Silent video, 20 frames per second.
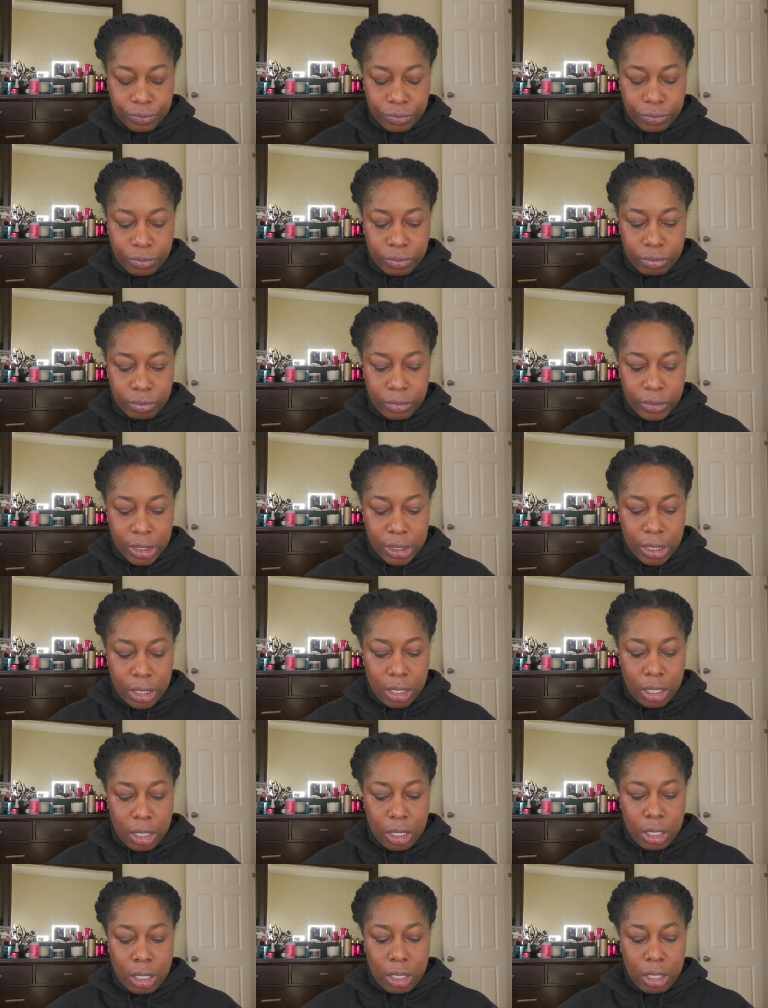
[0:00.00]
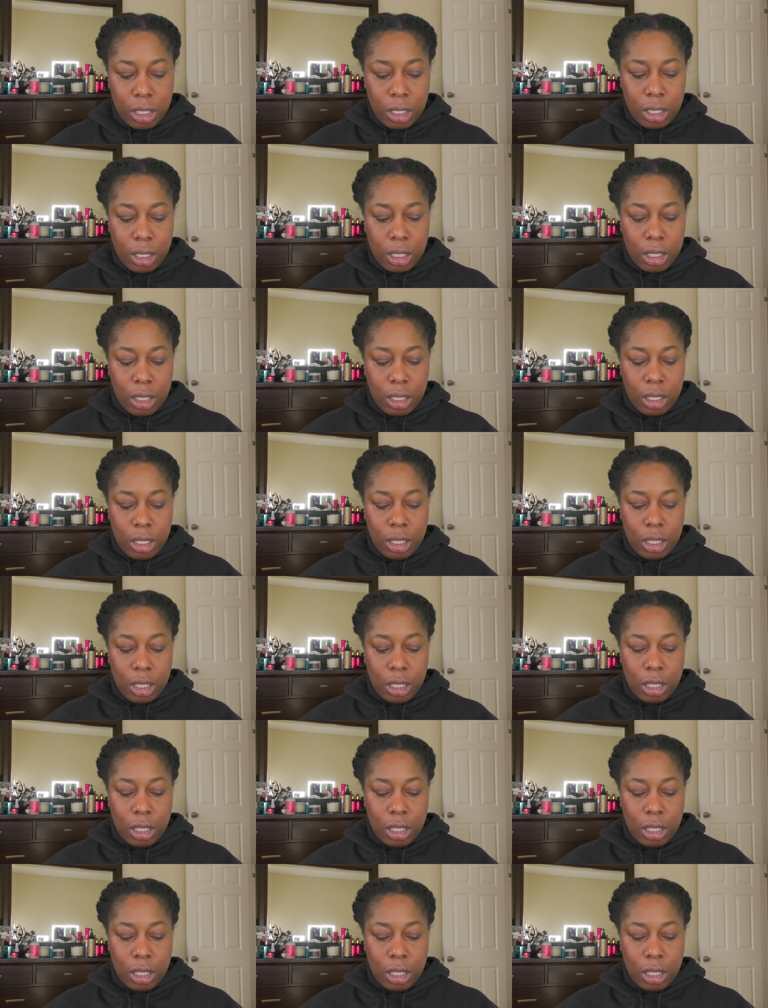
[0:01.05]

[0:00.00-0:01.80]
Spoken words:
Nothing is said.